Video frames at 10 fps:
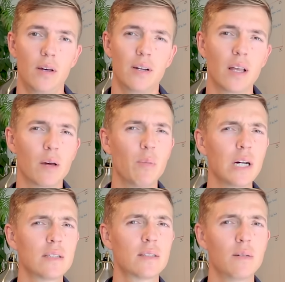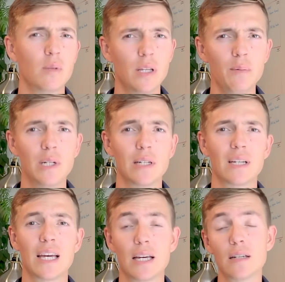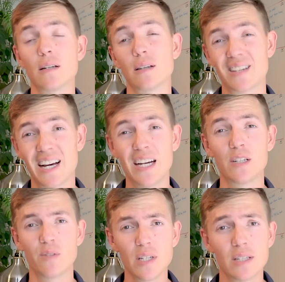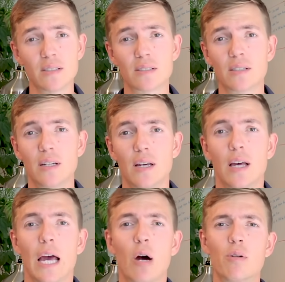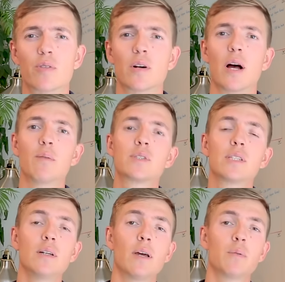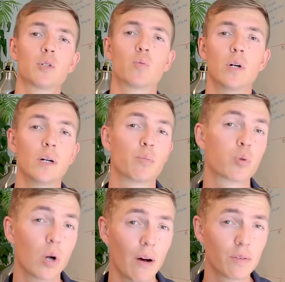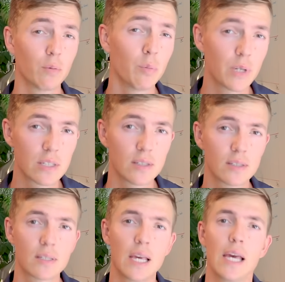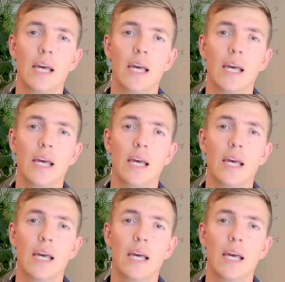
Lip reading: Now that might seem limiting, and it kind of is. However, I'm still able to run a profitable business,